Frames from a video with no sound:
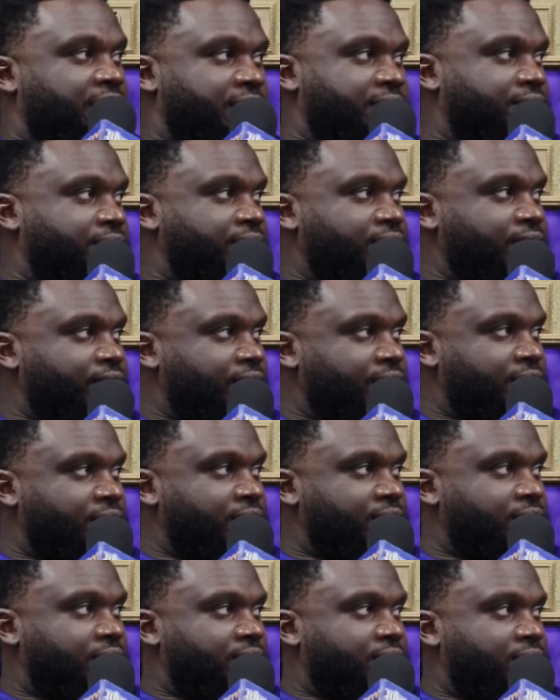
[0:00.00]
Right.
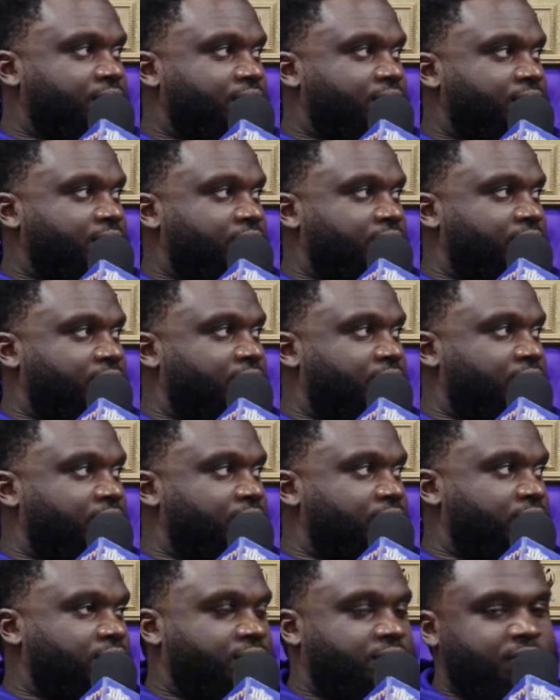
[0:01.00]
You know?
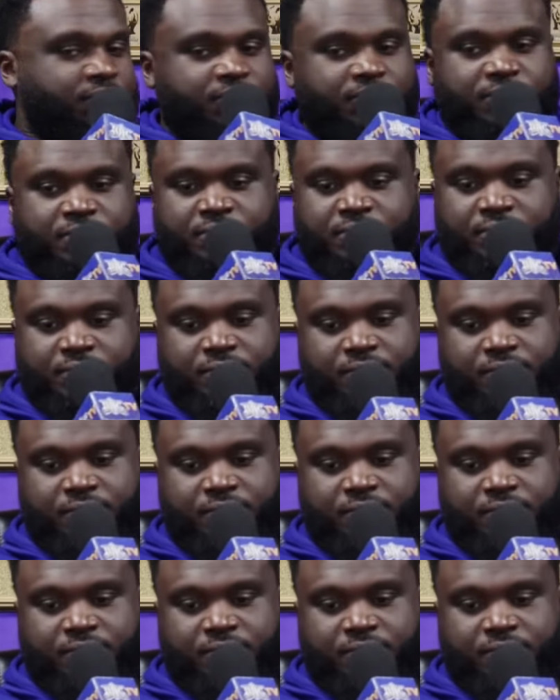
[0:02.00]
With that being